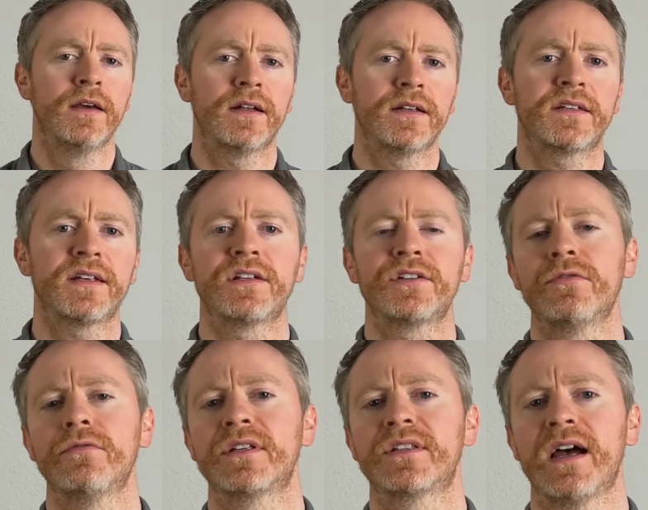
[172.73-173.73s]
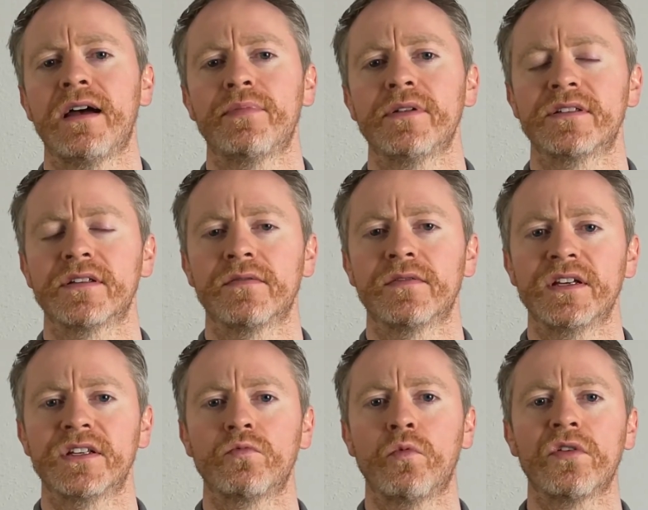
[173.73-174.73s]
Let's take two examples of
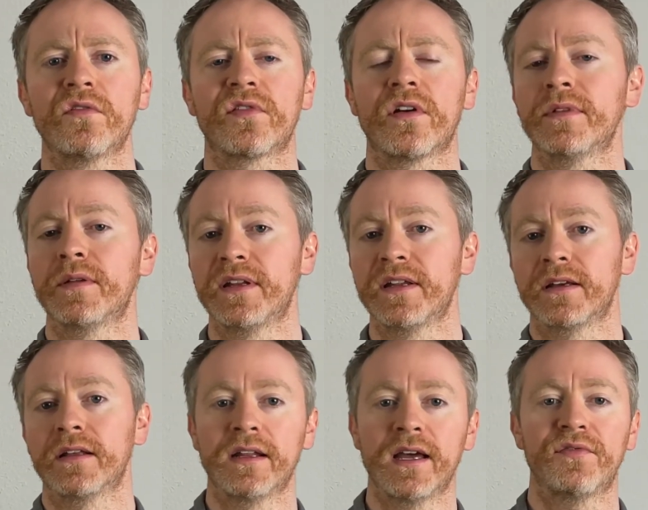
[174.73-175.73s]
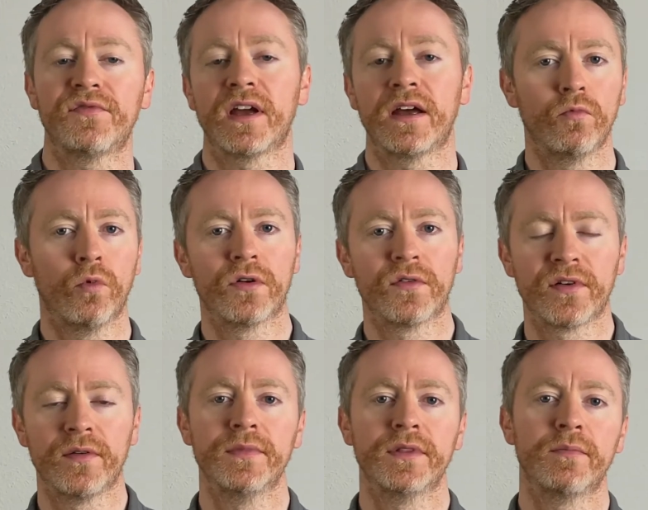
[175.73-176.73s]
this, one from the political left and one
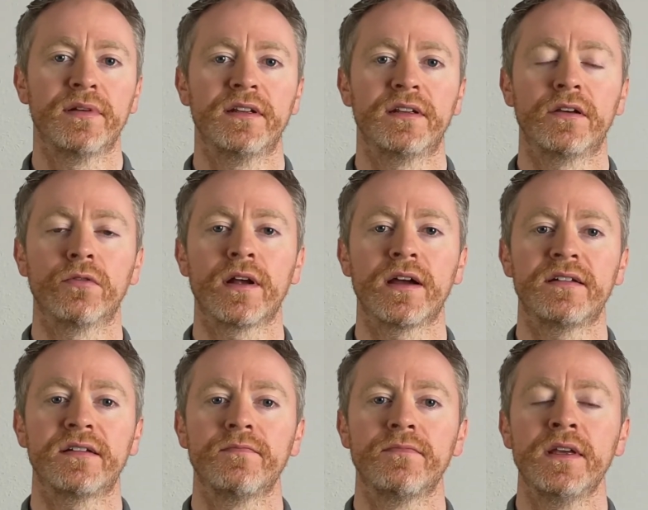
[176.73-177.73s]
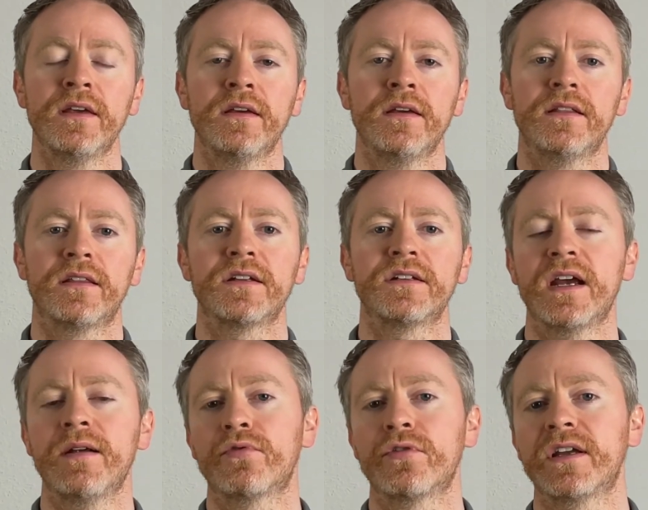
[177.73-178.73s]
from the political right. In the
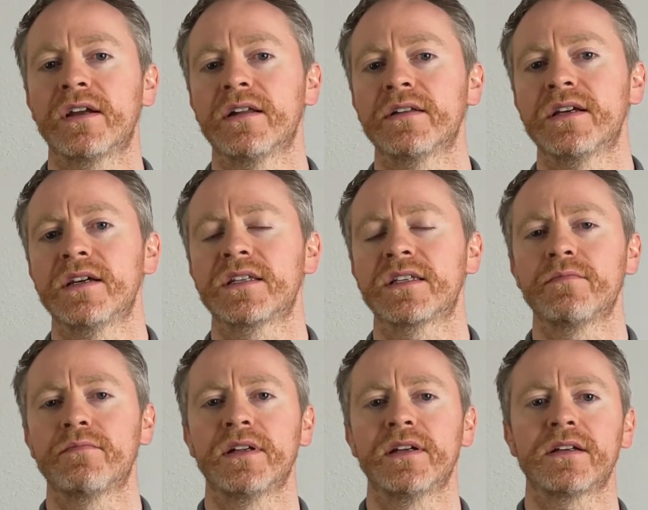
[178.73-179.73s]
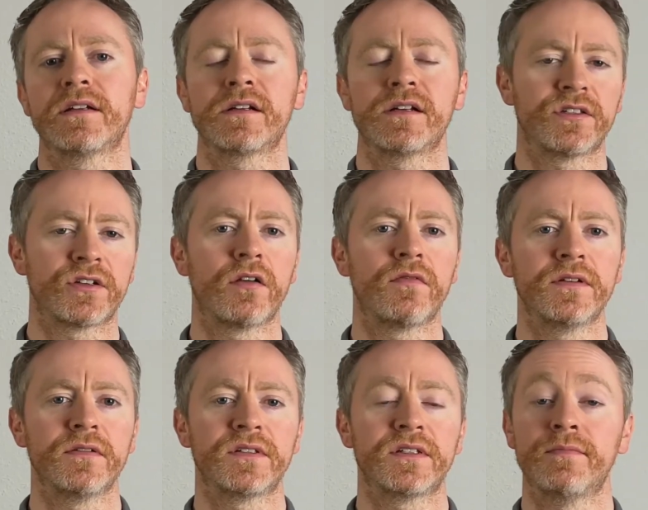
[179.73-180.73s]
contemporary context, political
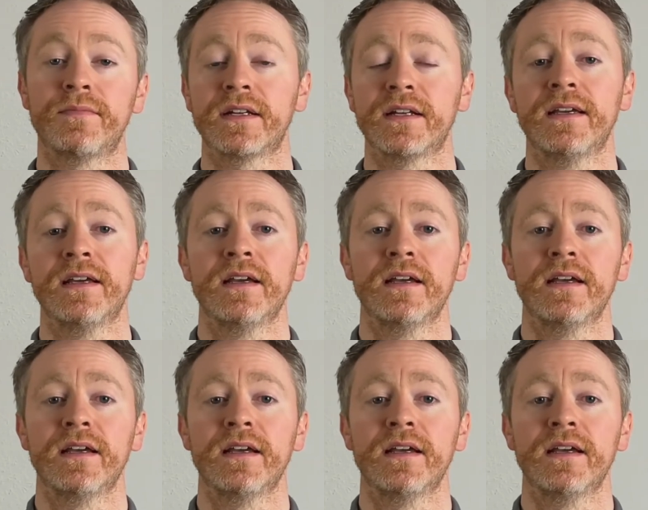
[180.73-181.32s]
conservatives typically